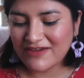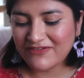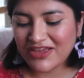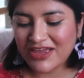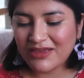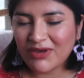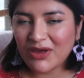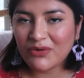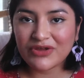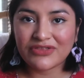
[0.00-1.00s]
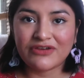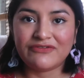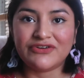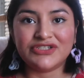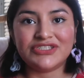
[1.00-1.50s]
If they came out with a
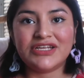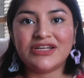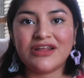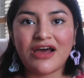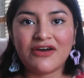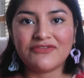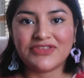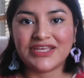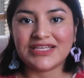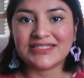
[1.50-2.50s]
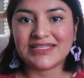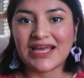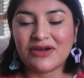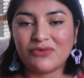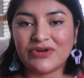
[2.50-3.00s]
version of these
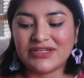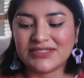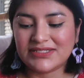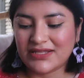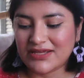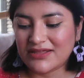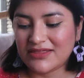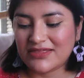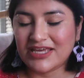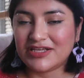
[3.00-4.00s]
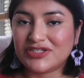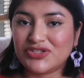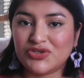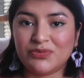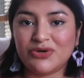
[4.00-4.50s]
that was the THINX
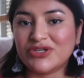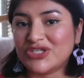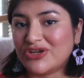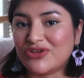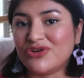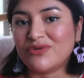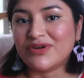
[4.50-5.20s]
Super, which are the new